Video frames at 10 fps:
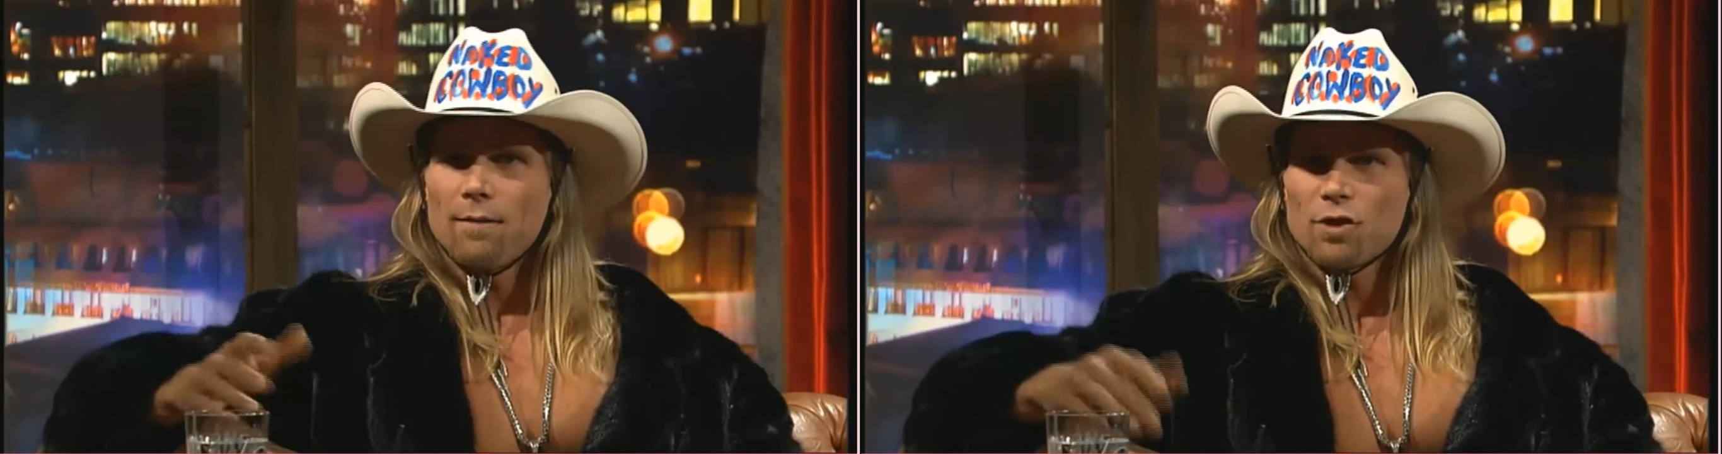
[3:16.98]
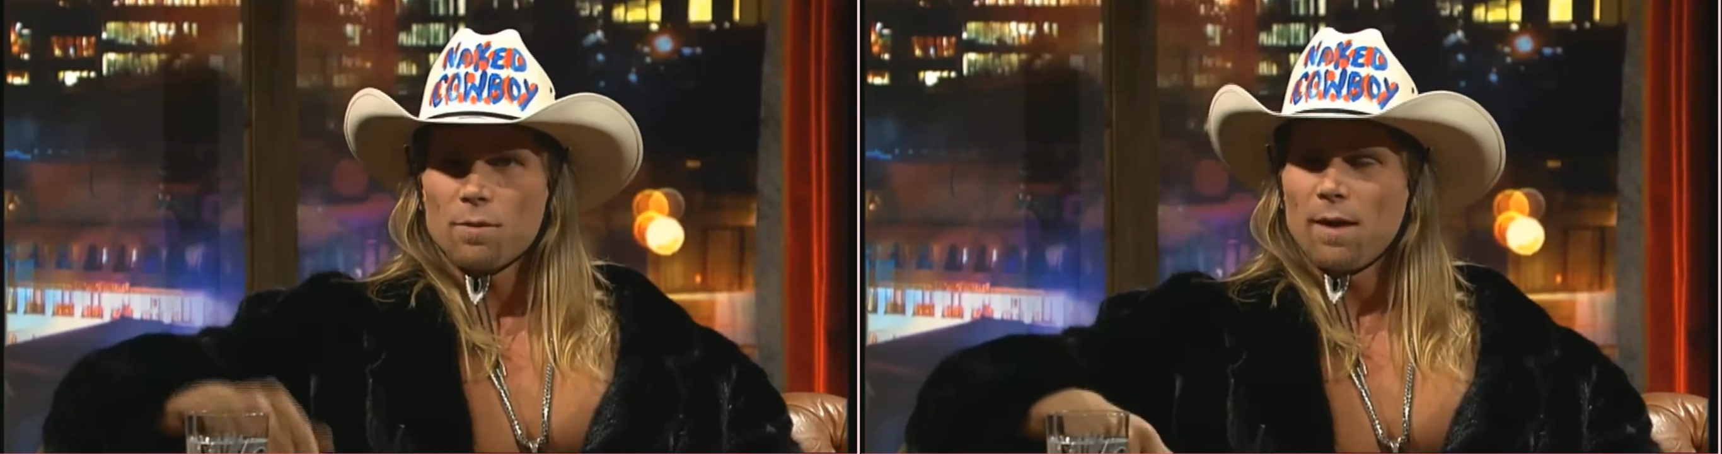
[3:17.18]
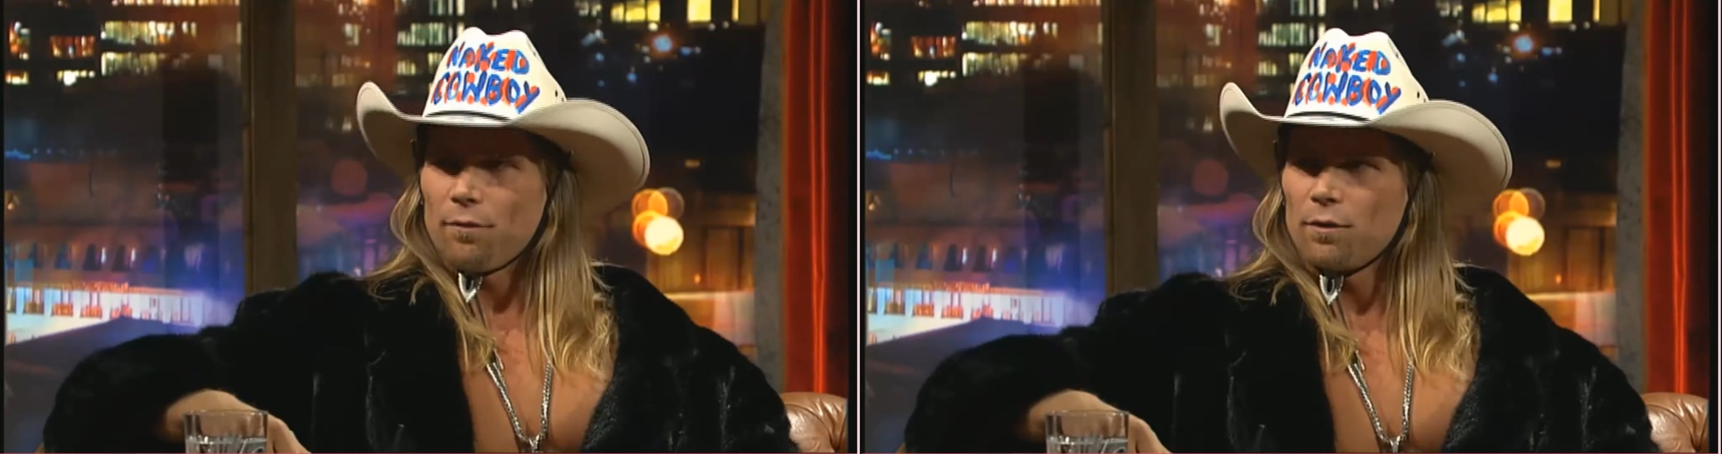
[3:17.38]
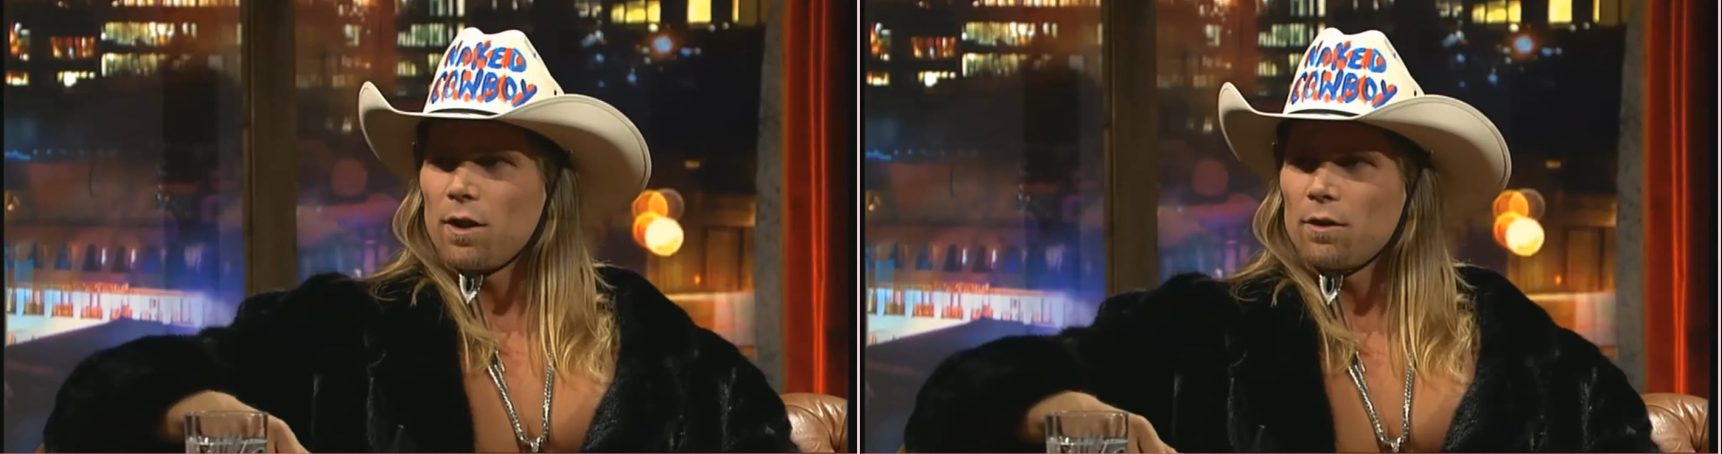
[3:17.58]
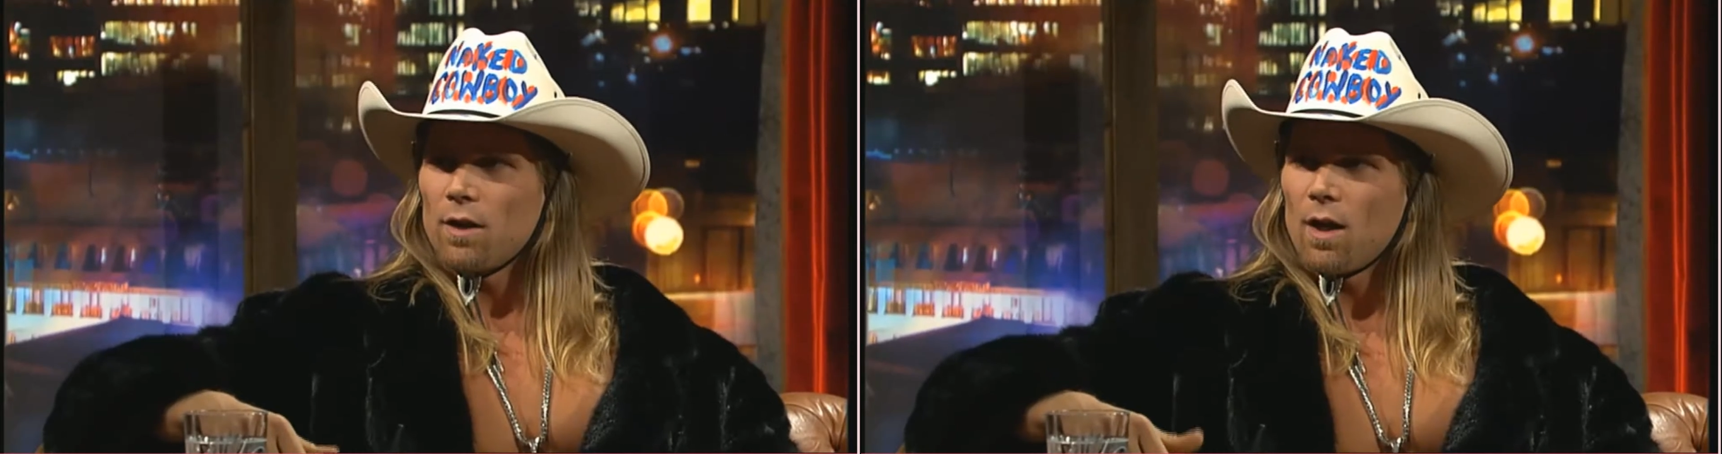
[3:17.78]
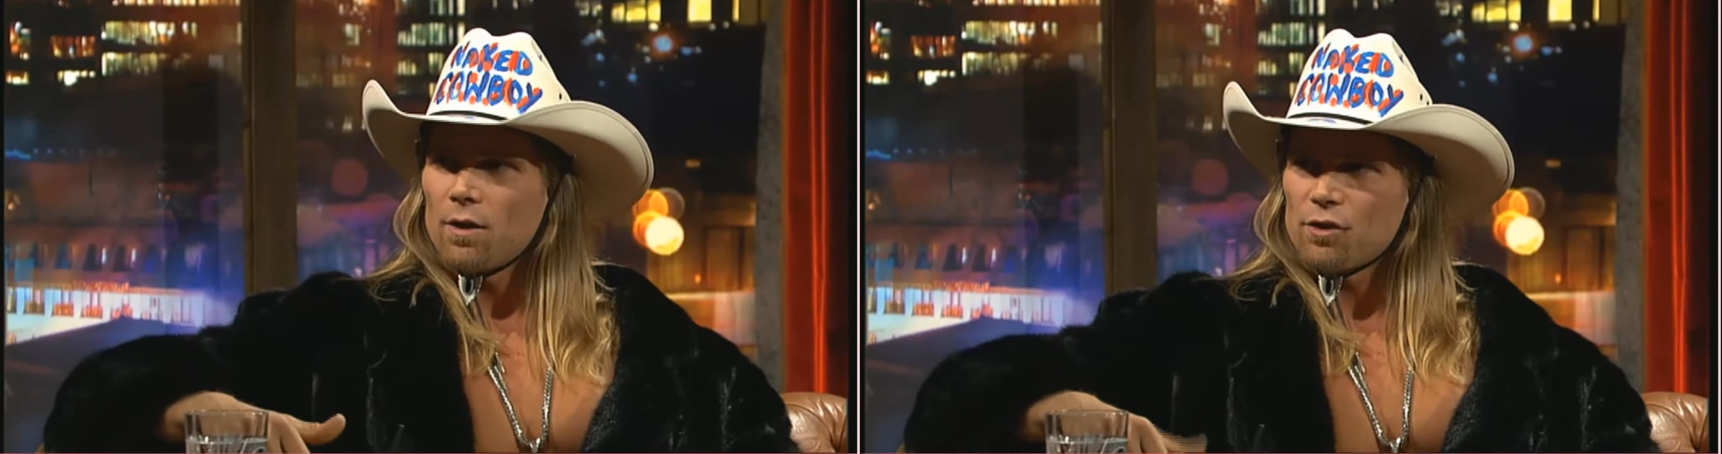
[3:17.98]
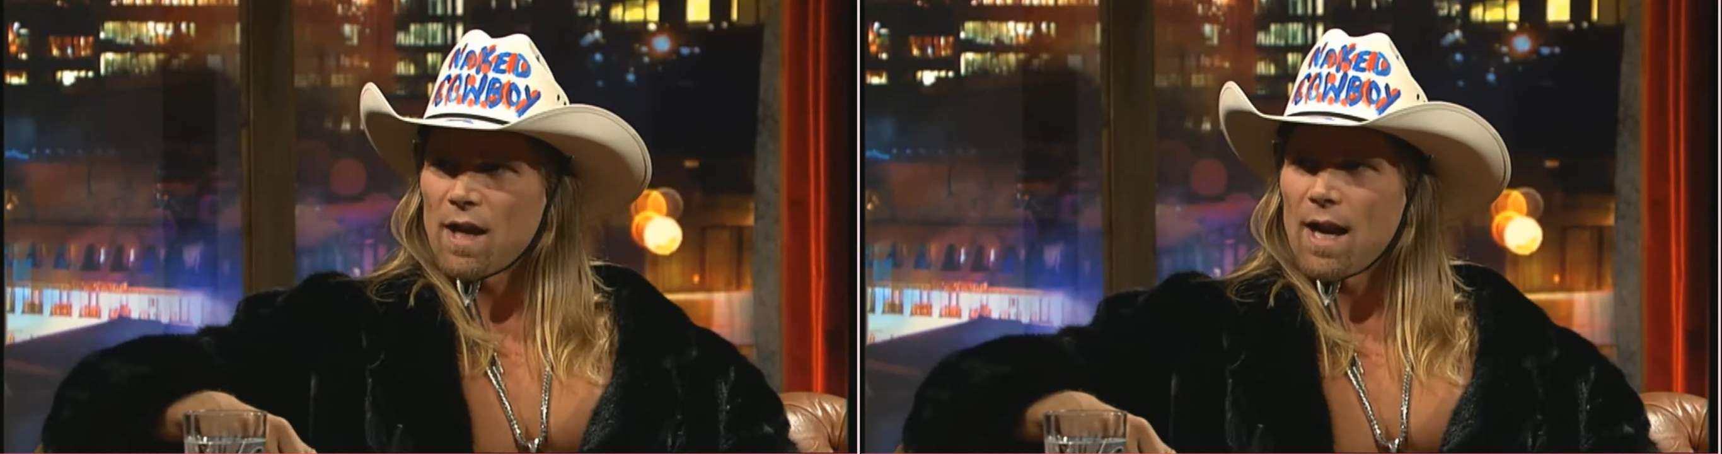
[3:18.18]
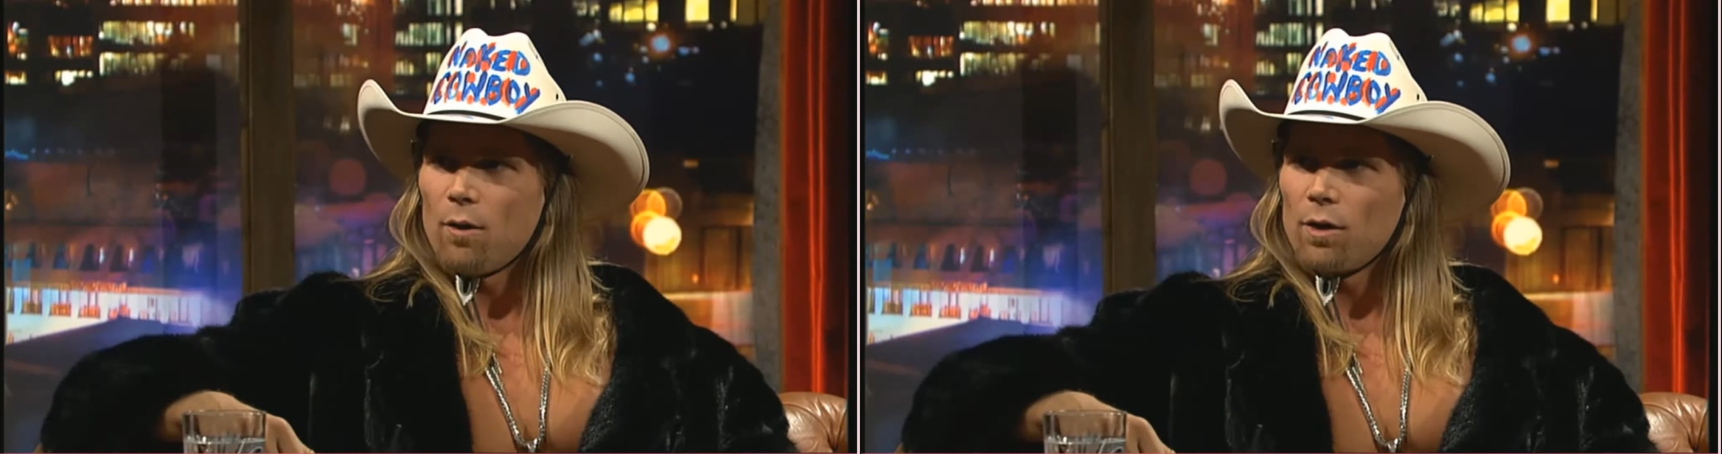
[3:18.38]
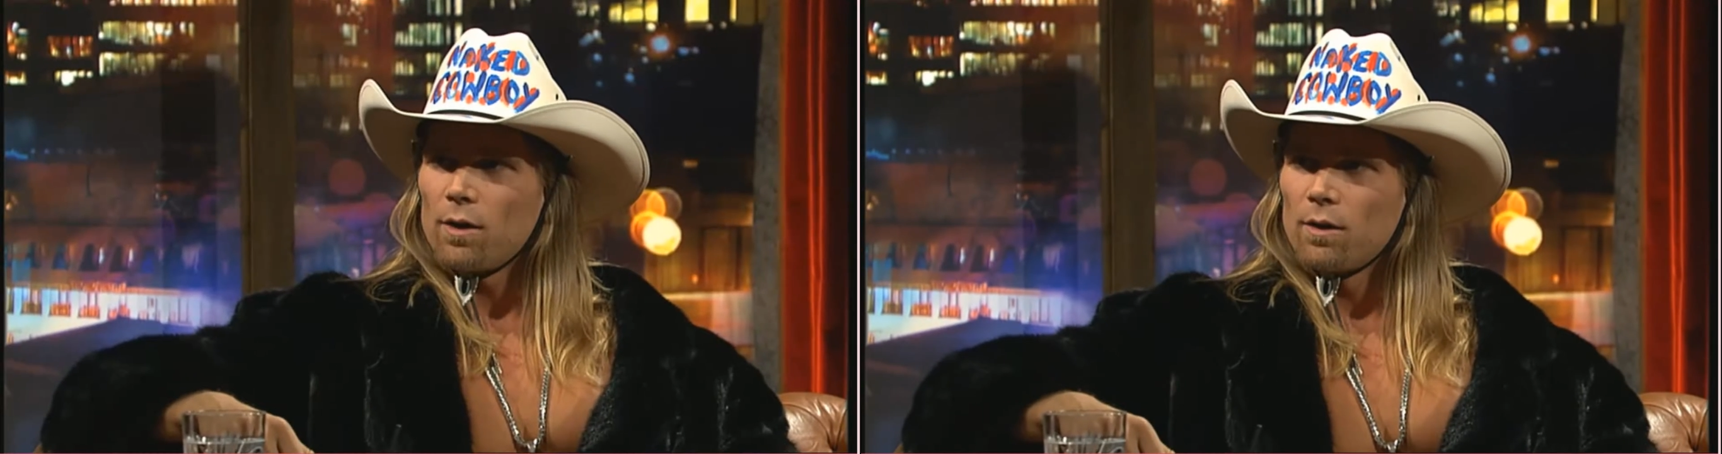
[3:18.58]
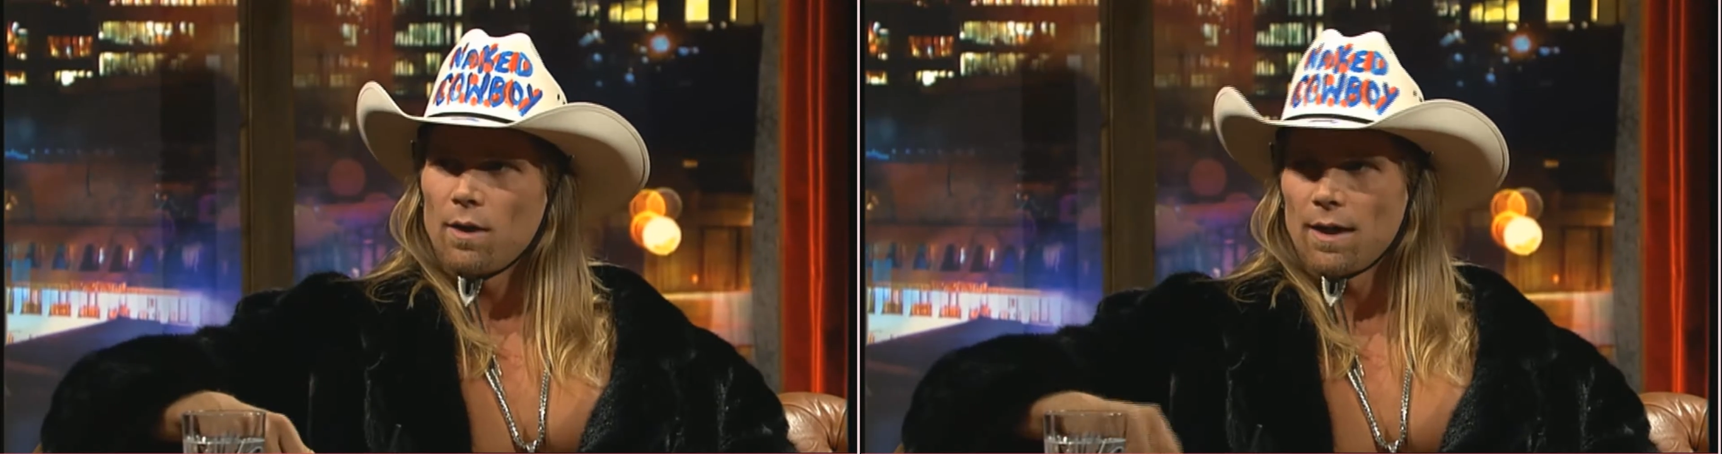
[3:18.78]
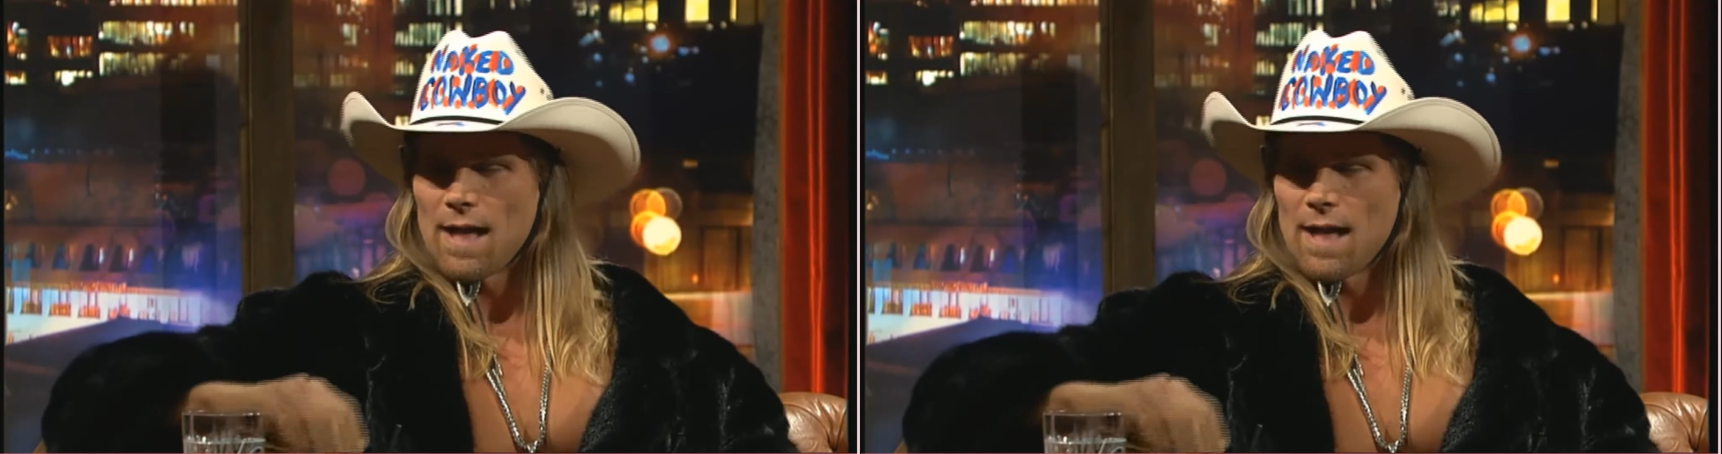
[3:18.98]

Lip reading: I average about $300 an hour,